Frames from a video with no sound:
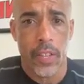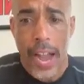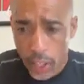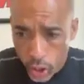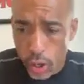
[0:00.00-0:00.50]

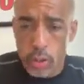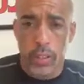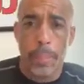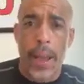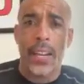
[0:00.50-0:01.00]
I
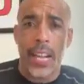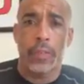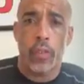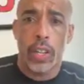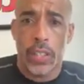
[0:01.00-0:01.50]
choose to pay
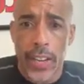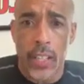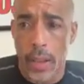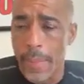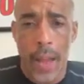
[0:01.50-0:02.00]
less for
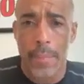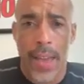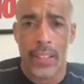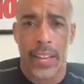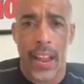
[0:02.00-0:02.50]
Adidas. I'm not
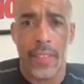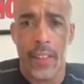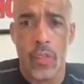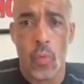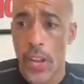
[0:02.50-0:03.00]
mad at
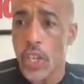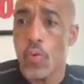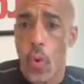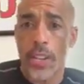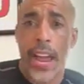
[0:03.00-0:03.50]
that, right?
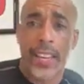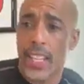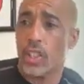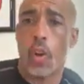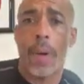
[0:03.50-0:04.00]
You want
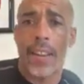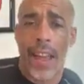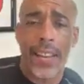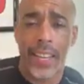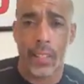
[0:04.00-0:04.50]
Nikes? Go buy
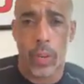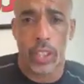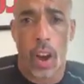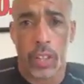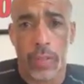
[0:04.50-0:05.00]
Nikes. What
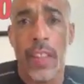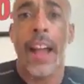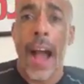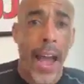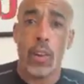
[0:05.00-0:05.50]
it costs?
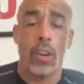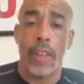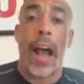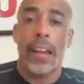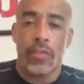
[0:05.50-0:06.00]

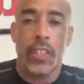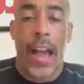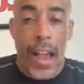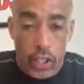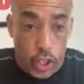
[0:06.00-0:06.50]

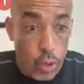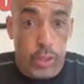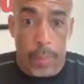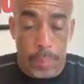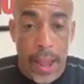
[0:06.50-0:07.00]
I
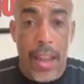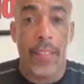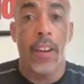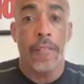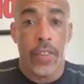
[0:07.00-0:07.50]
choose to
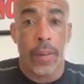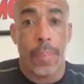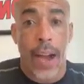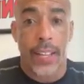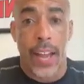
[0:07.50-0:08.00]
pay for the
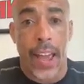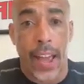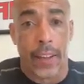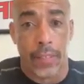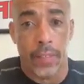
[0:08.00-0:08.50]
body I
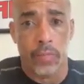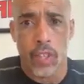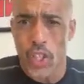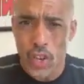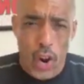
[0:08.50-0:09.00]
have.
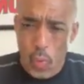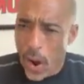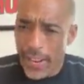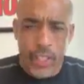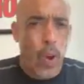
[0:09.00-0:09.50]
You don't
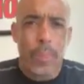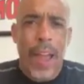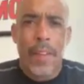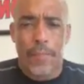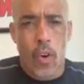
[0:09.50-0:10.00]
want it? Don't
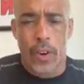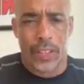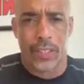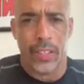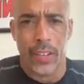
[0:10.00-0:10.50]
pay for
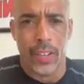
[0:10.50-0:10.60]
it.